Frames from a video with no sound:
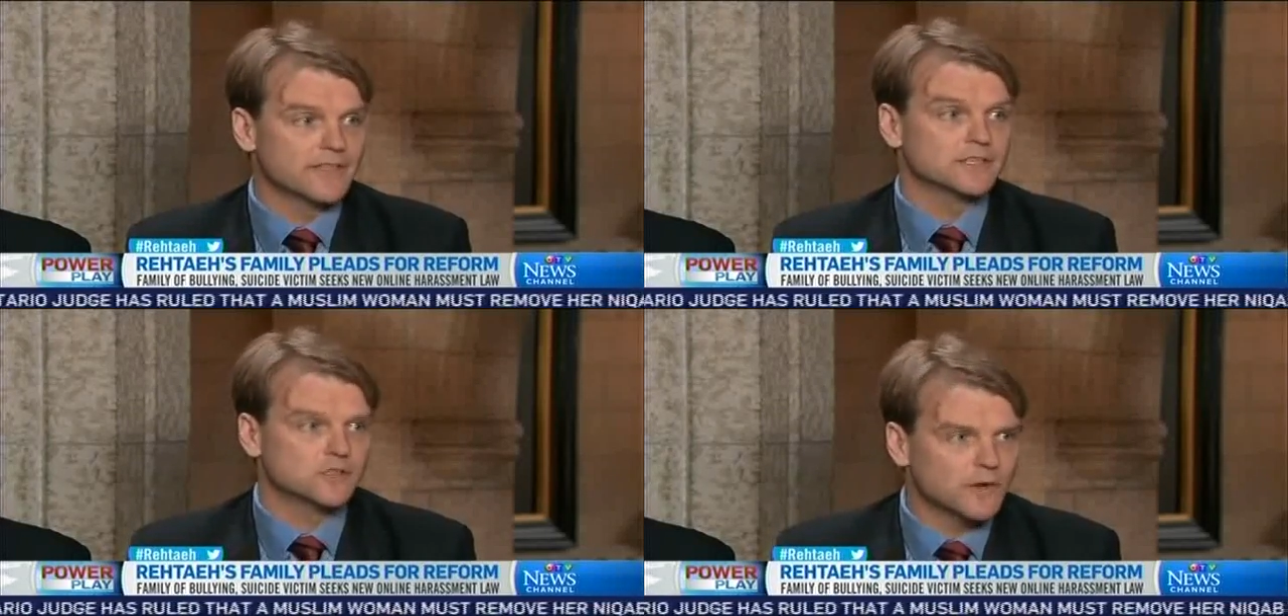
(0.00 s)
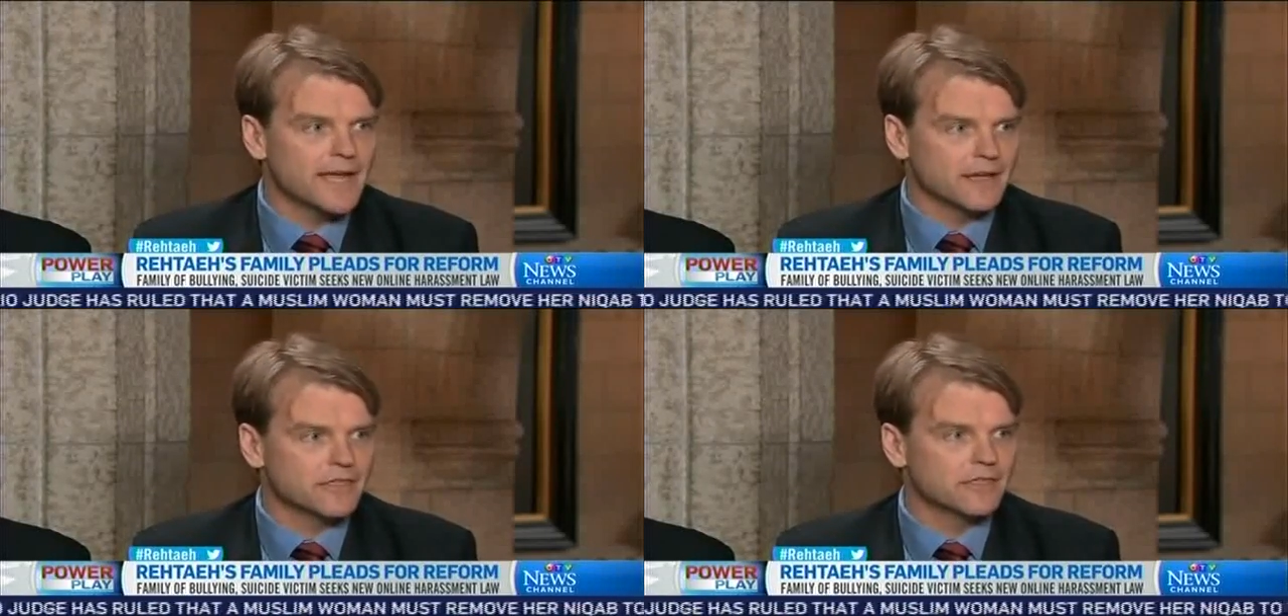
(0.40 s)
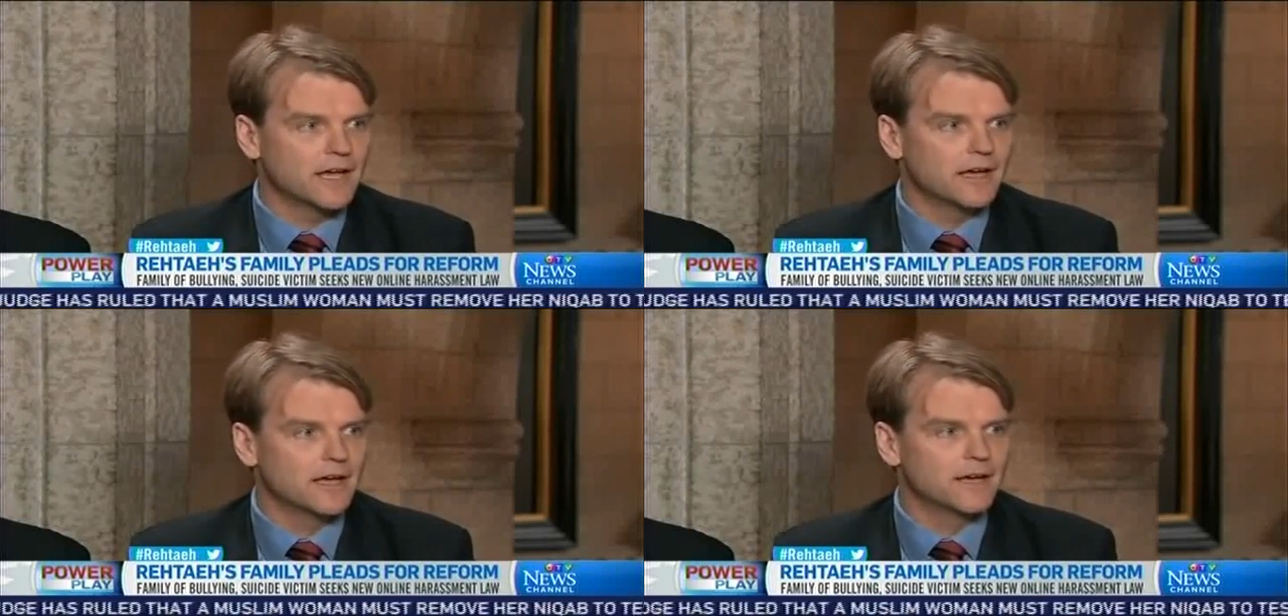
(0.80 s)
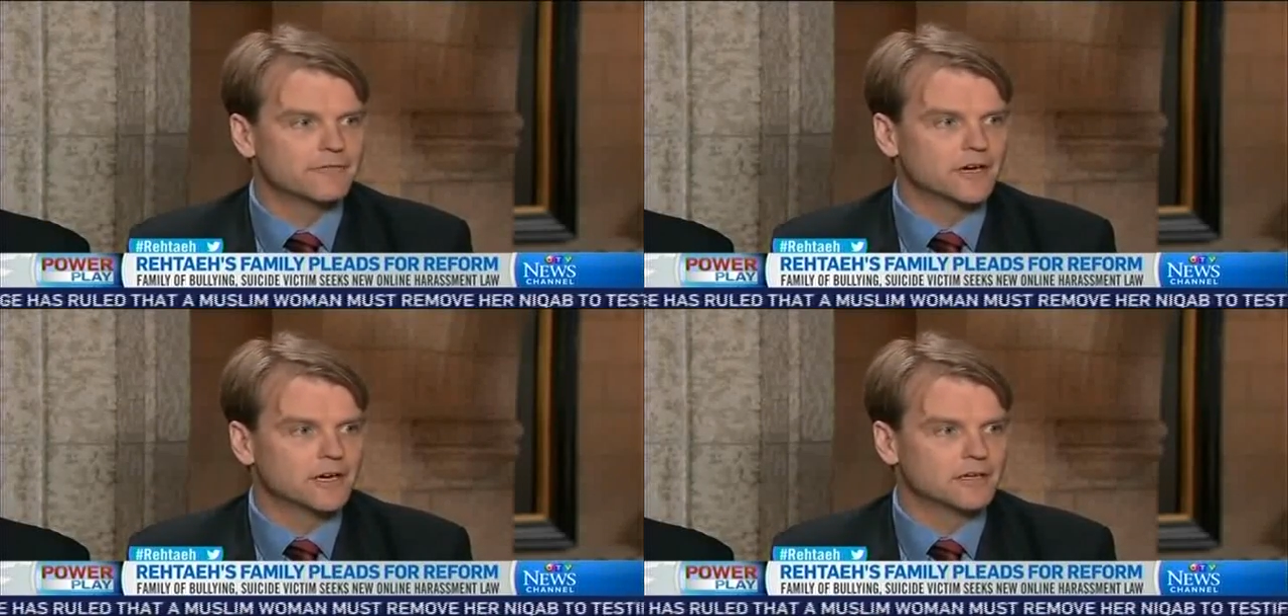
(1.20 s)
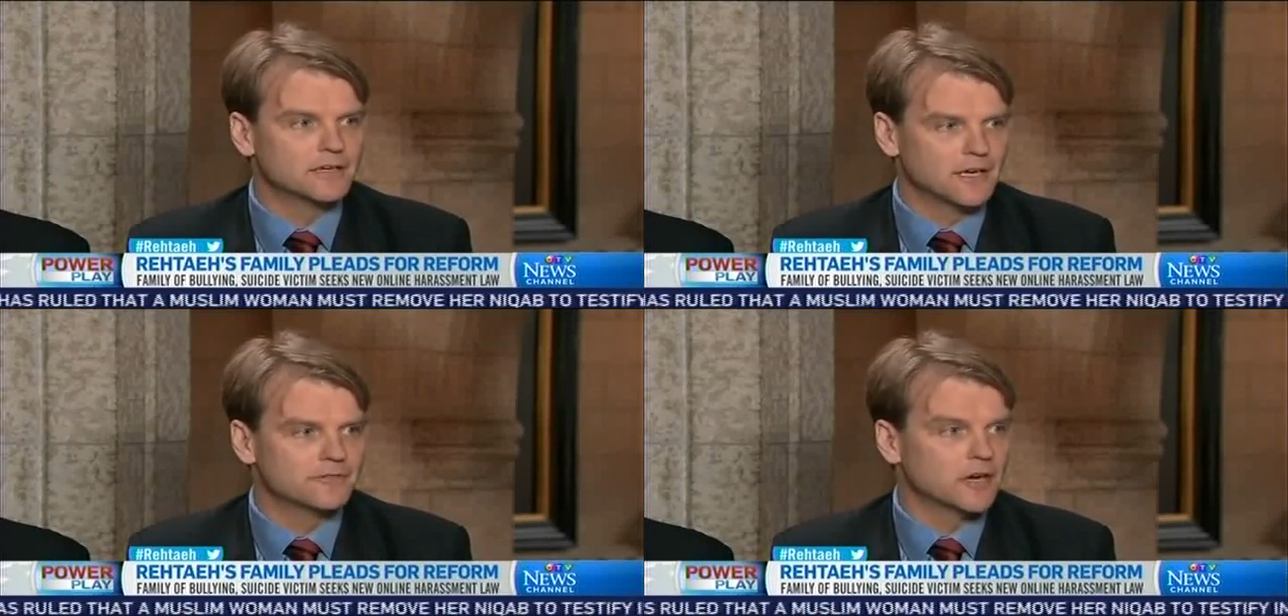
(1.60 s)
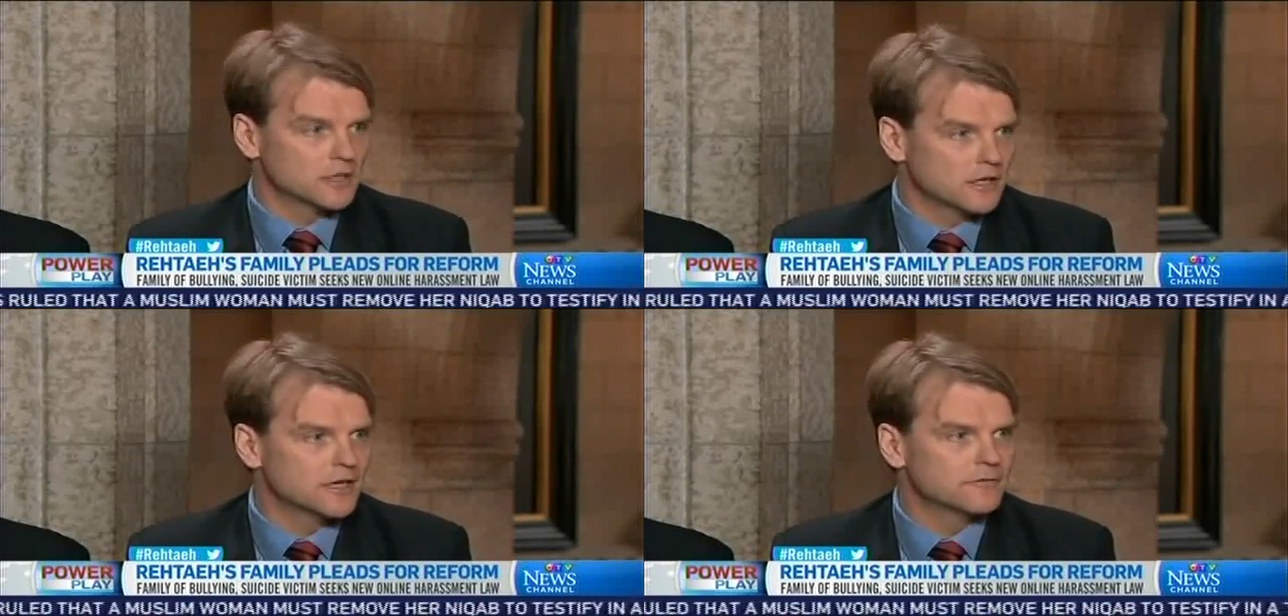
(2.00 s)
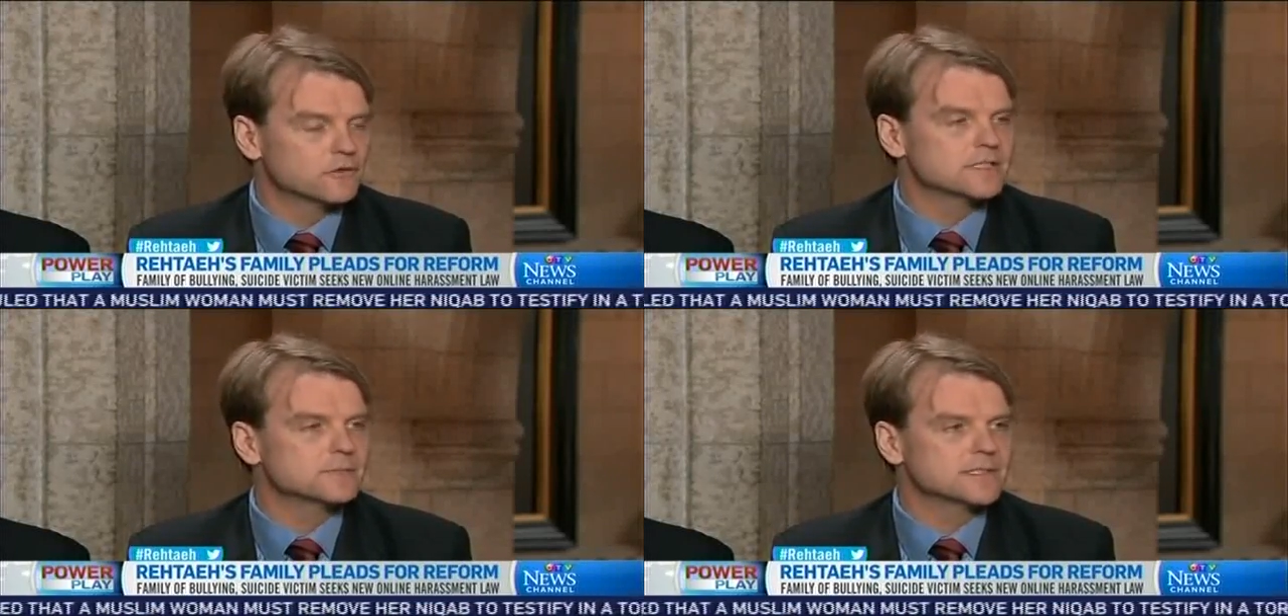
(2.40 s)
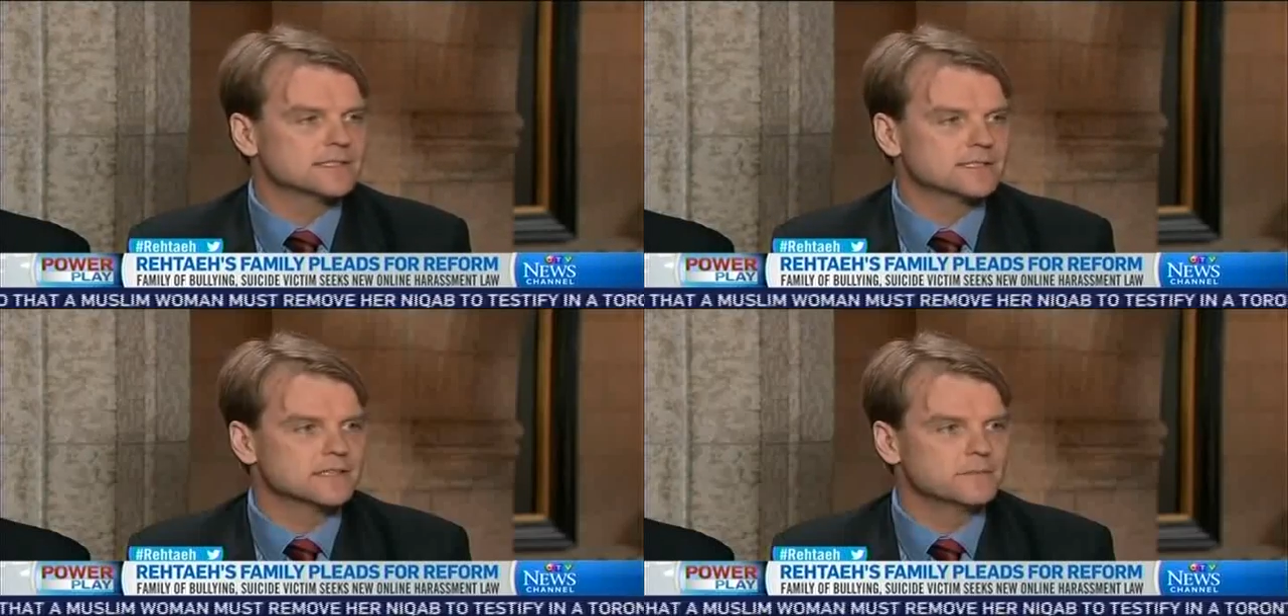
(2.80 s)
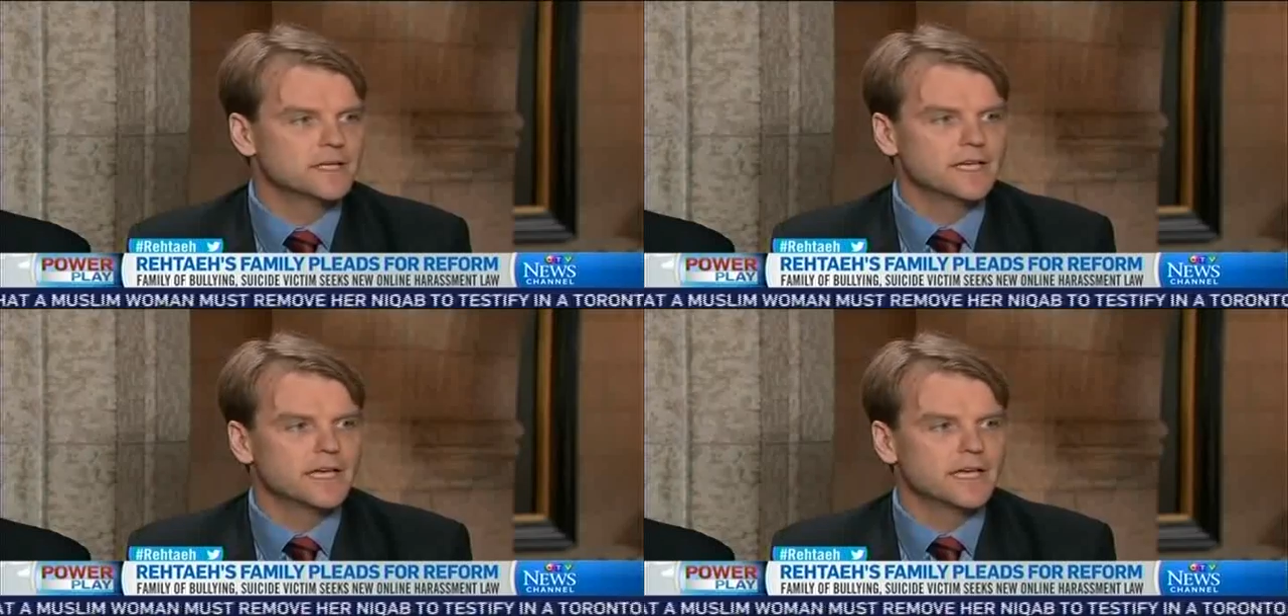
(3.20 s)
and the strength of our law enforcement system